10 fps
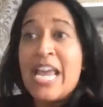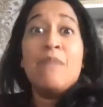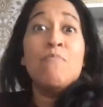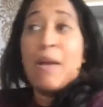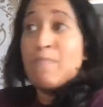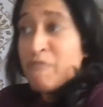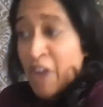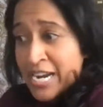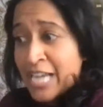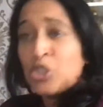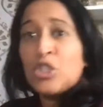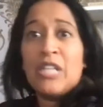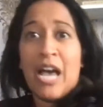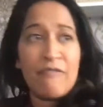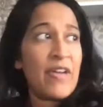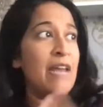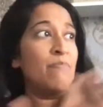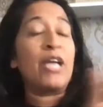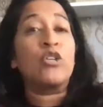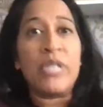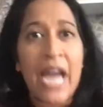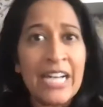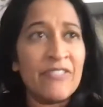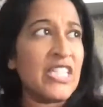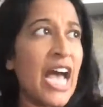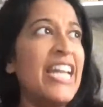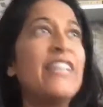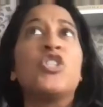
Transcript: in my financial life, in my creative side.